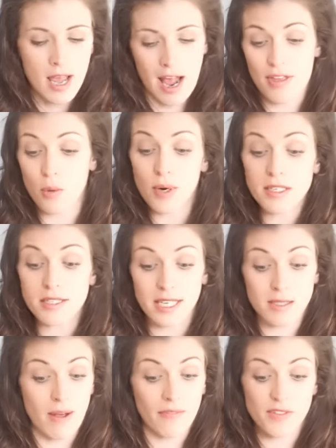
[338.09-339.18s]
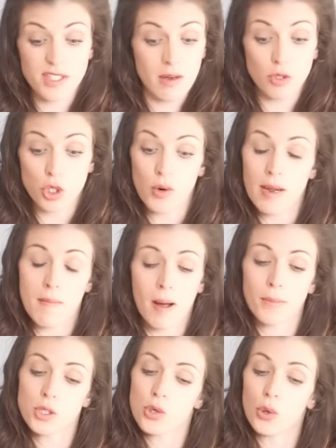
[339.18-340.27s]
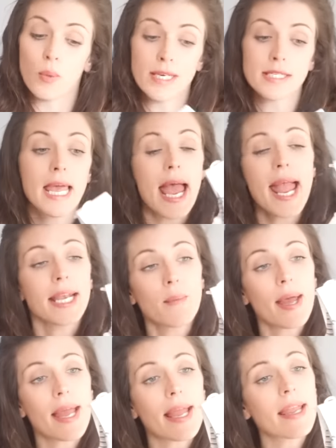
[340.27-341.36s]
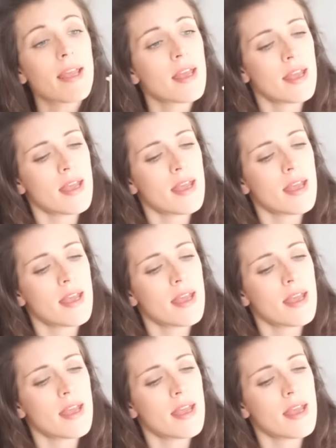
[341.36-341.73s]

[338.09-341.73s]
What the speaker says: They're 1 to 6 months, they'll do him up to winter anyway.